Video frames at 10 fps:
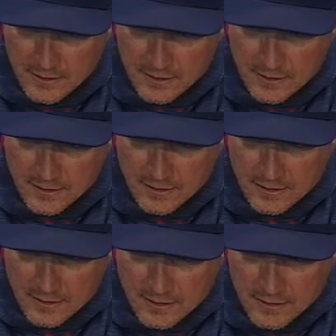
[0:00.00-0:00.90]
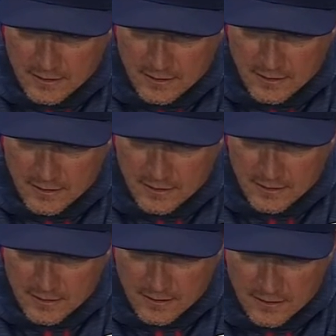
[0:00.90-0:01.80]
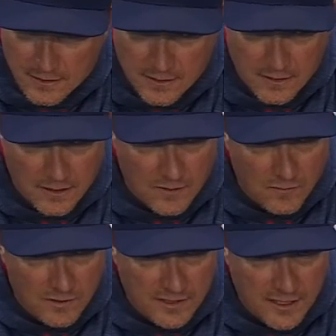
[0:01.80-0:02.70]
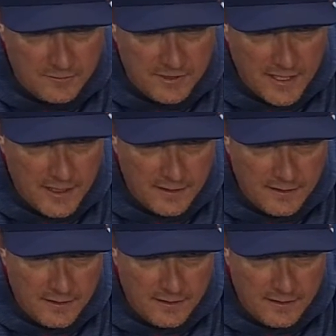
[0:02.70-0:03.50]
in, on that single was I upset?